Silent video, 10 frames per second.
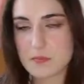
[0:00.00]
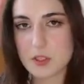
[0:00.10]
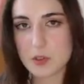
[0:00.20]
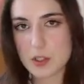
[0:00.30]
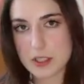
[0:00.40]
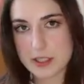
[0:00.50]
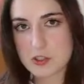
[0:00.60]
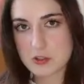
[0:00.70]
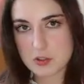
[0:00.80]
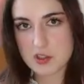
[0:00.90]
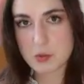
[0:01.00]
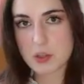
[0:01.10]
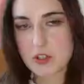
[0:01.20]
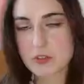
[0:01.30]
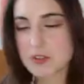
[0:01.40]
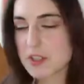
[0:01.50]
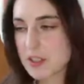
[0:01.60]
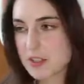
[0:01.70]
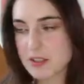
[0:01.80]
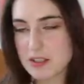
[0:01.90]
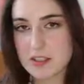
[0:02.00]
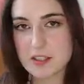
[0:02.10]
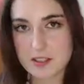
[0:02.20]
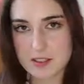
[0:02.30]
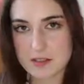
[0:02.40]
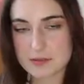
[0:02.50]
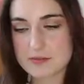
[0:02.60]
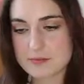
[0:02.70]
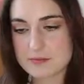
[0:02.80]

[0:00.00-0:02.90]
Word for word: your connection to the world. Uh,